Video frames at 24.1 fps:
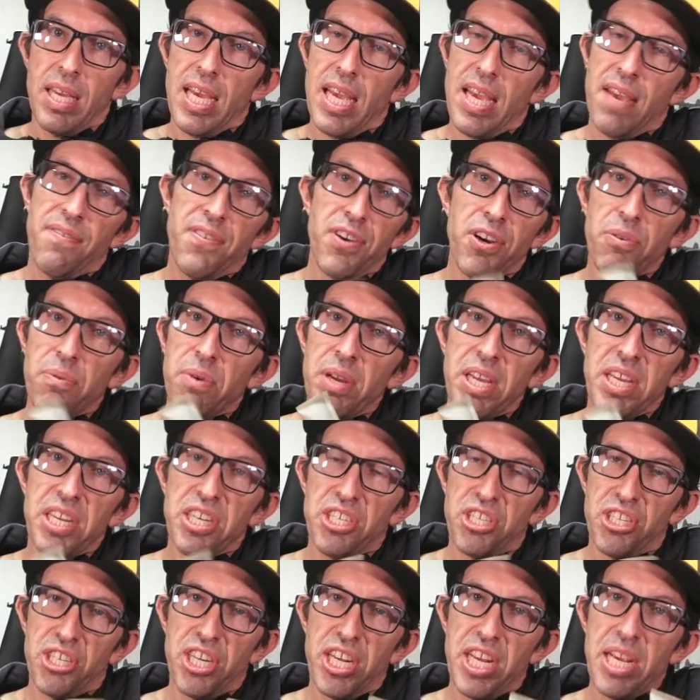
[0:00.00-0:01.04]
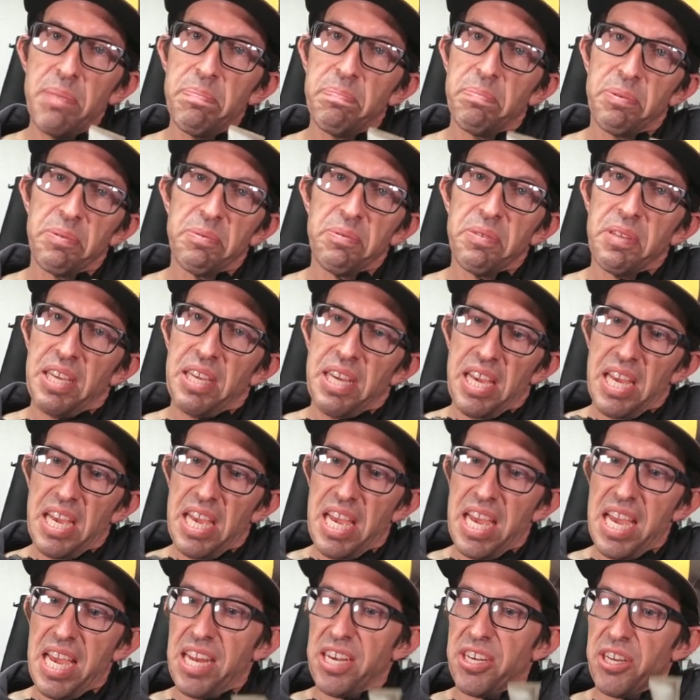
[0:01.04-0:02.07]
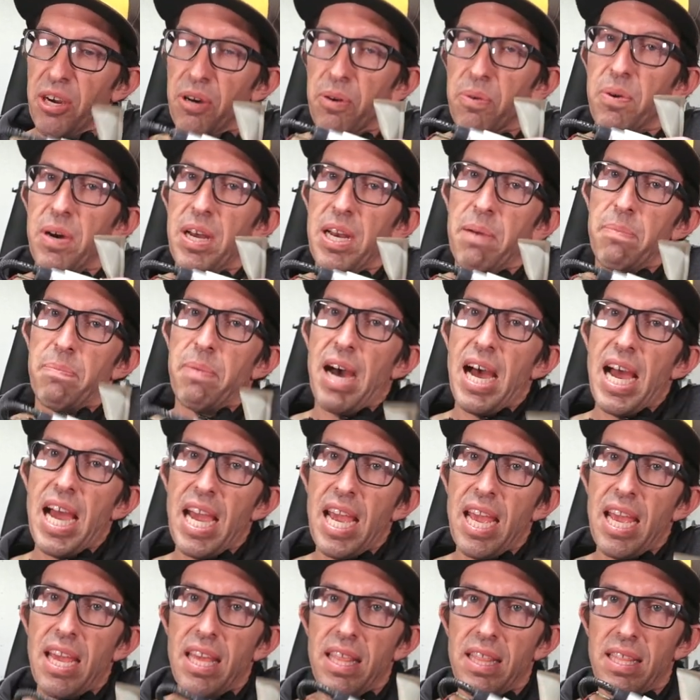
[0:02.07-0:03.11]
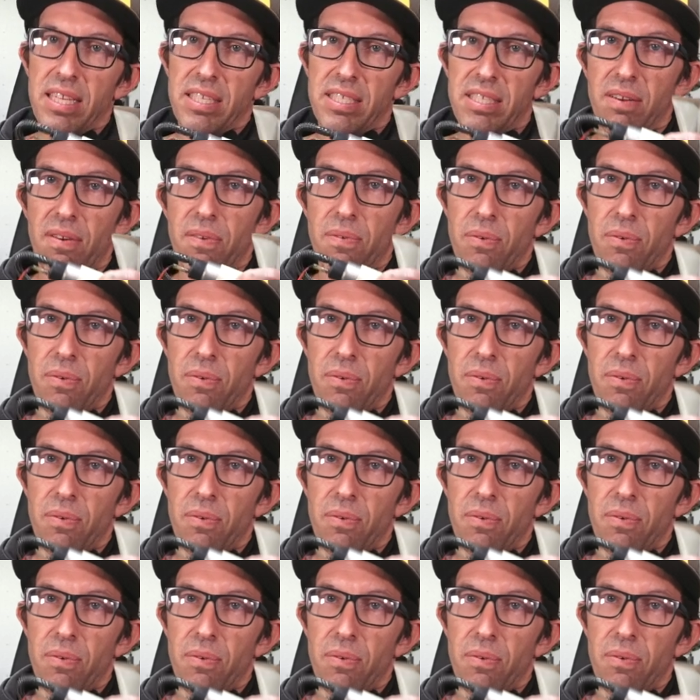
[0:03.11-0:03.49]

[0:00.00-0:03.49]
If you're really cheap and don't want to buy this